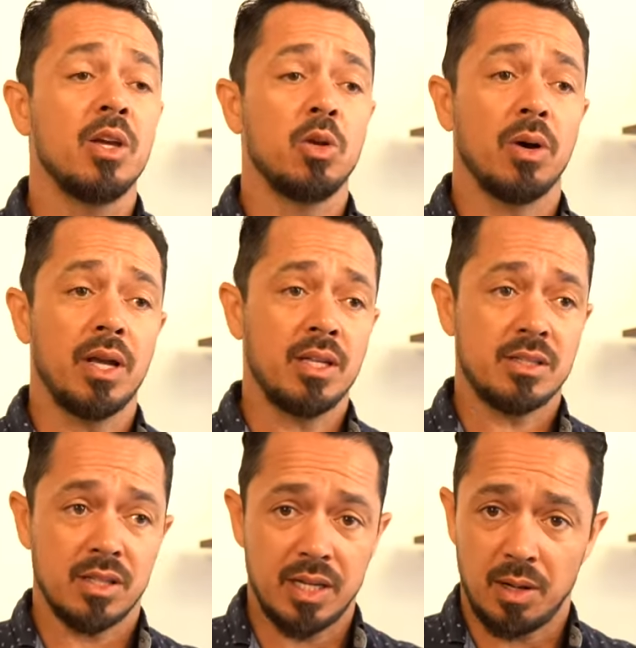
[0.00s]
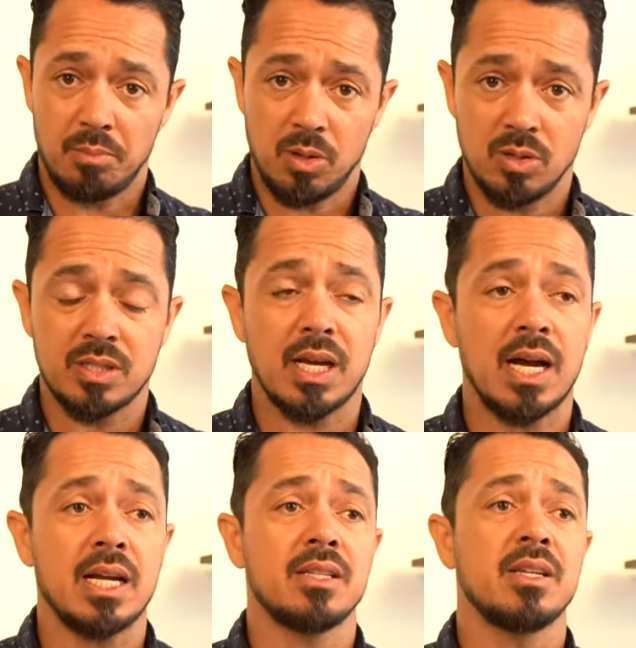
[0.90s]
You want to insulate on both
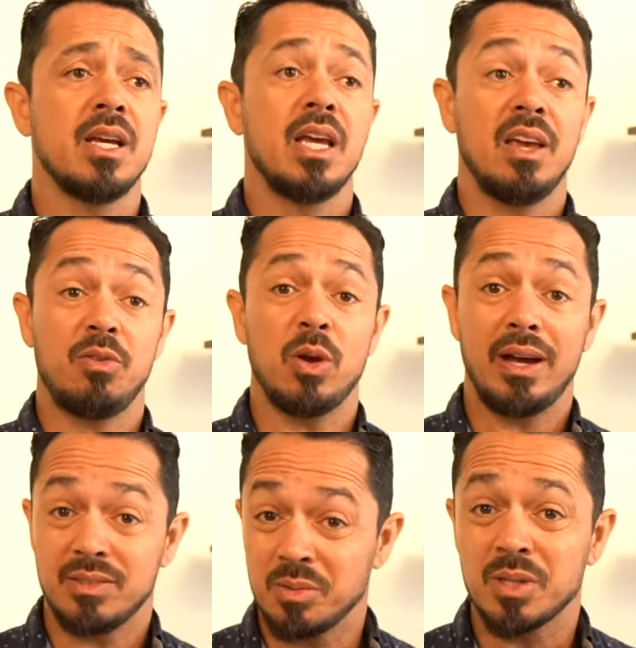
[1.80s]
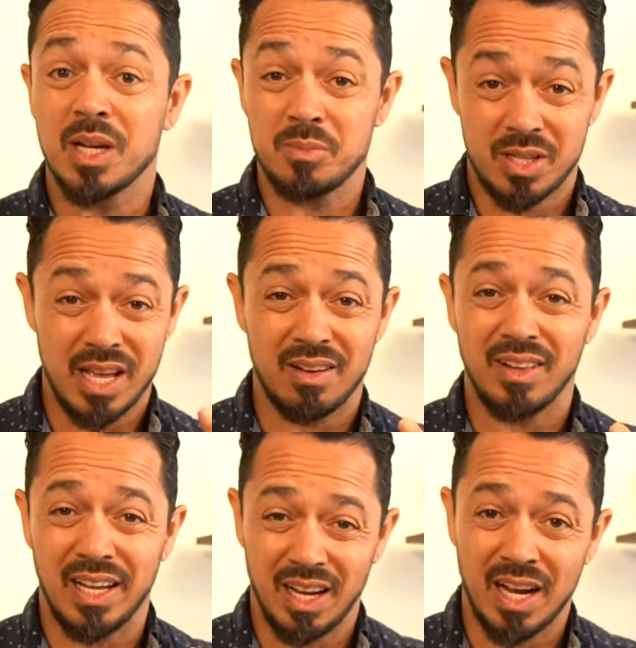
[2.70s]
sides. If you have, sometimes they have
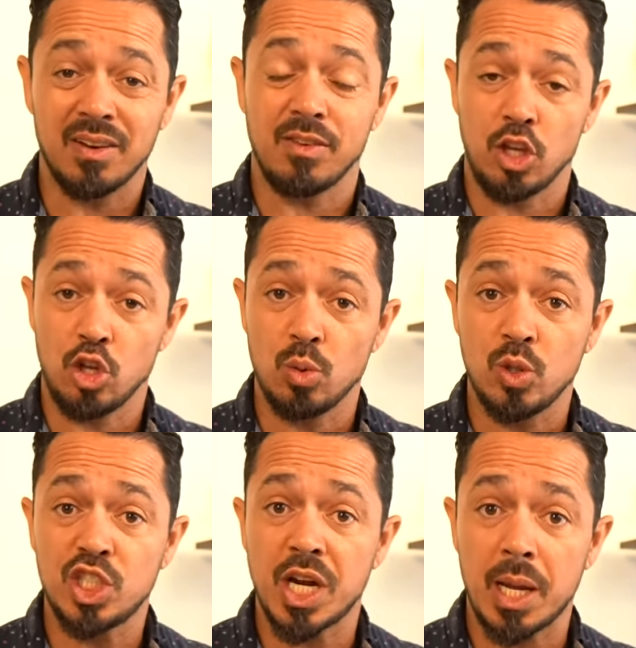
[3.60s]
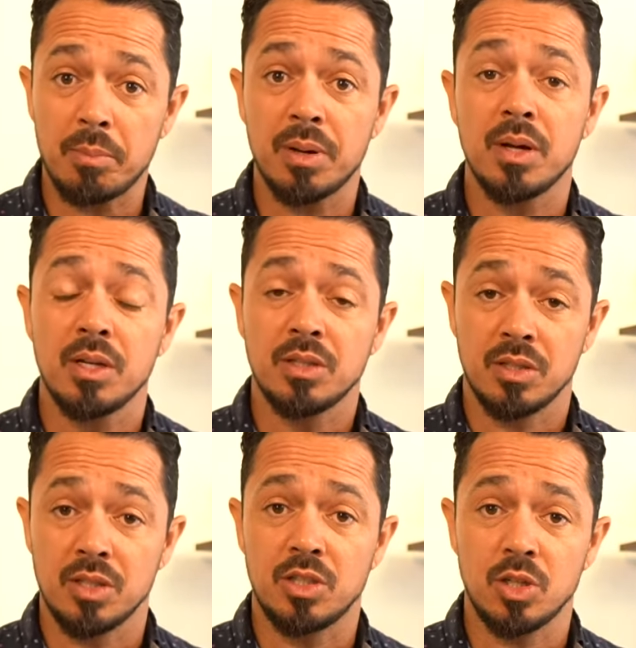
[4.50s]
like a kind of a U shape to
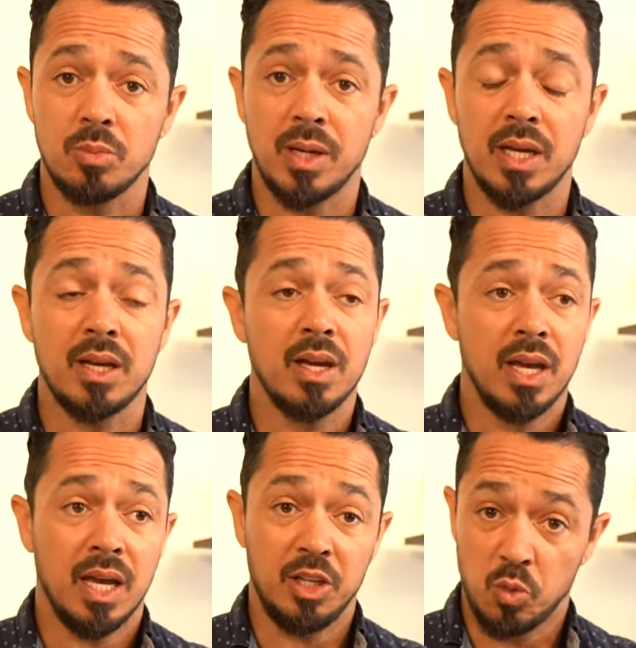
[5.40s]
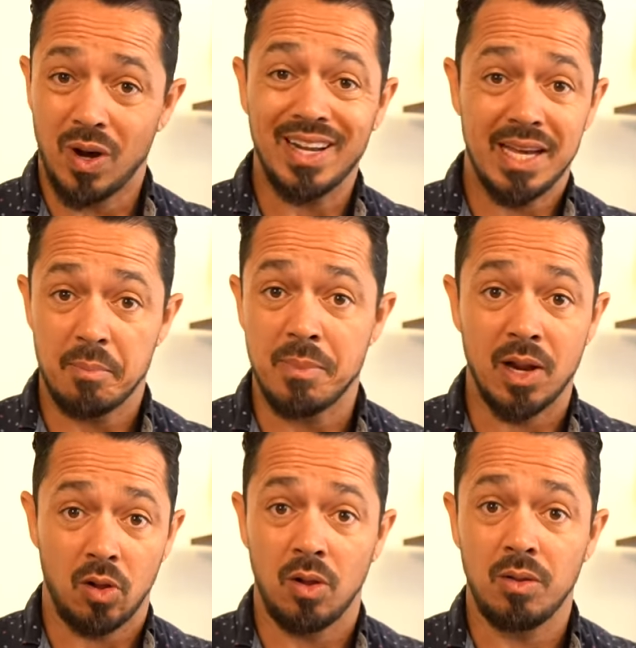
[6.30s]
the tubing. You want to get
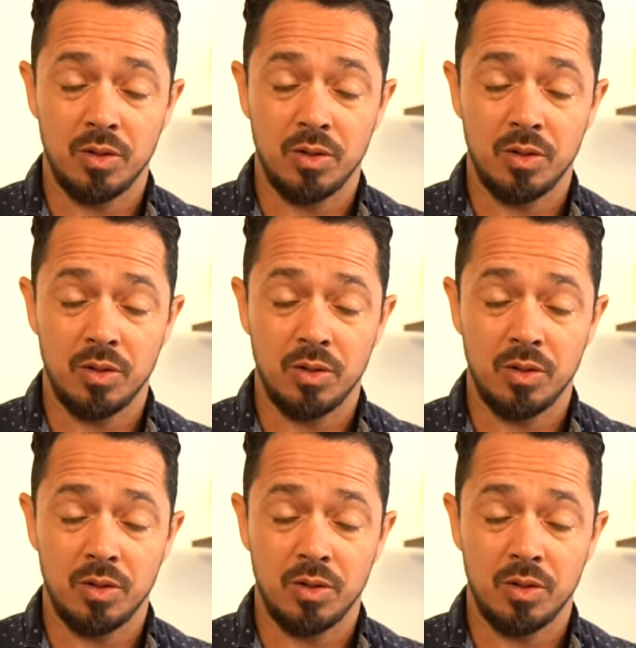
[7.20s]
metal.